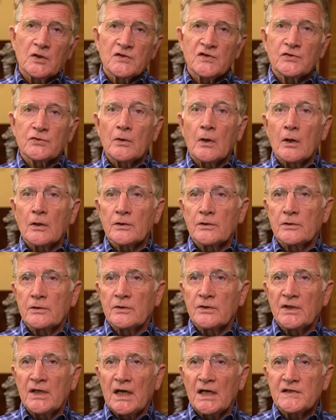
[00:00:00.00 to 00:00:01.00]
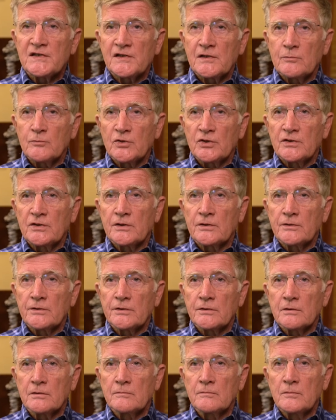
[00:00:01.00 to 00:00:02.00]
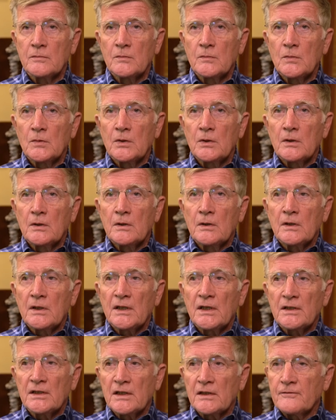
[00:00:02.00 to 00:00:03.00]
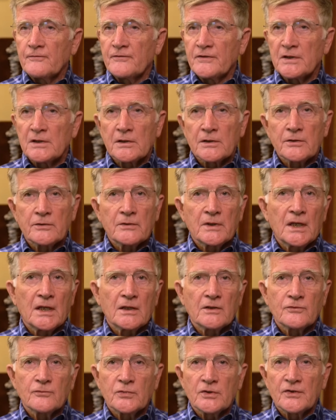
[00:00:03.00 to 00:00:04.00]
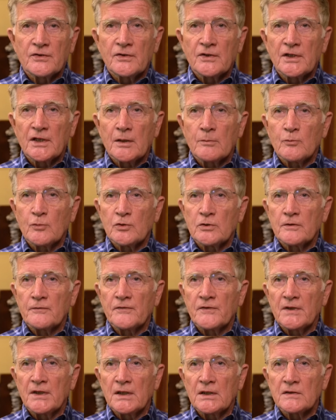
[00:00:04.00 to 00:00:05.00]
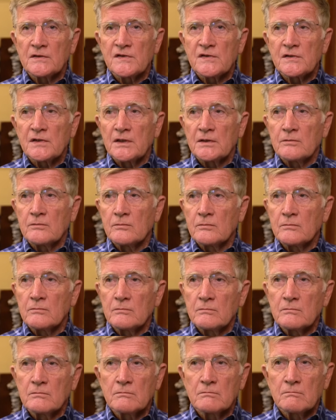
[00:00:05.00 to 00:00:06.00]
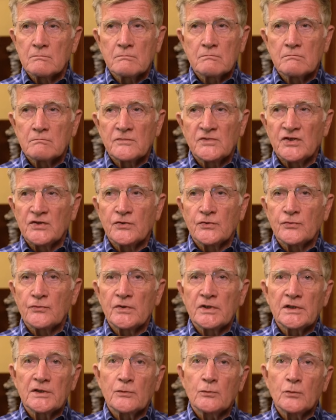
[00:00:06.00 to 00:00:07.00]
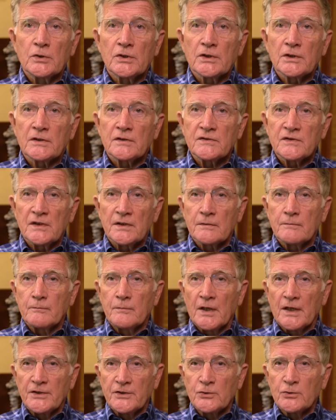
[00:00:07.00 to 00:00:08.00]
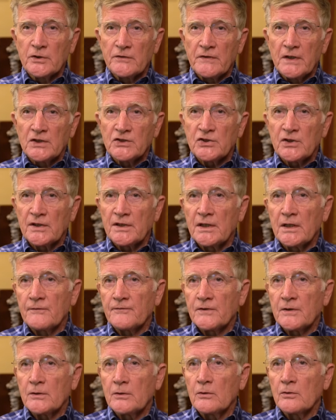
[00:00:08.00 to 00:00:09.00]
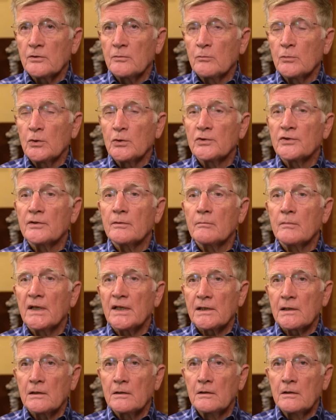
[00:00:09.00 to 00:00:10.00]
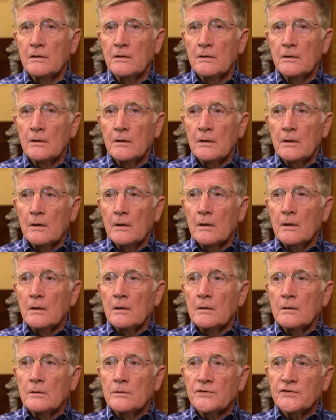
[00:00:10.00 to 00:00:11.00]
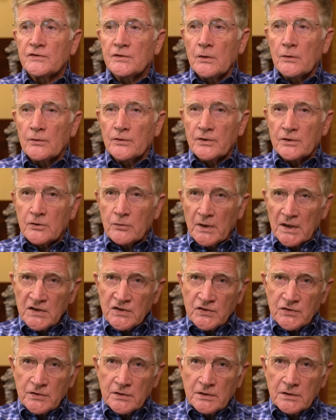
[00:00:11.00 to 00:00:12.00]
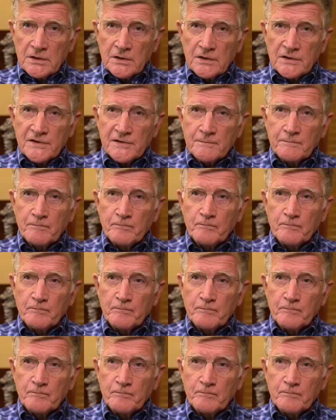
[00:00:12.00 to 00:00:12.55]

a stronger casting material and I fiddled around with a number of things that didn't really work and I knew eventually I have to go to molten metal. So the question is,